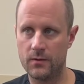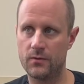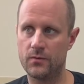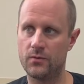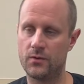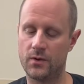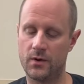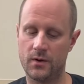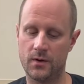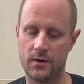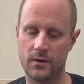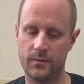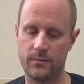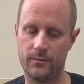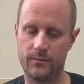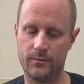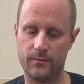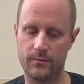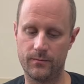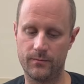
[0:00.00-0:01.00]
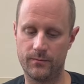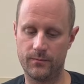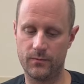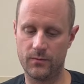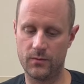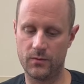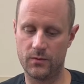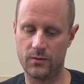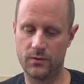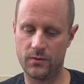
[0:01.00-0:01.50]
the
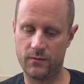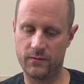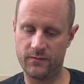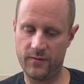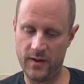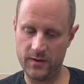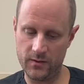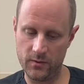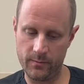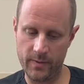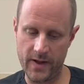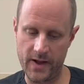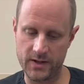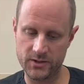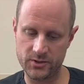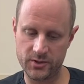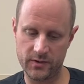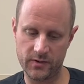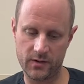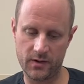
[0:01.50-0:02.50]
fentanyl patches,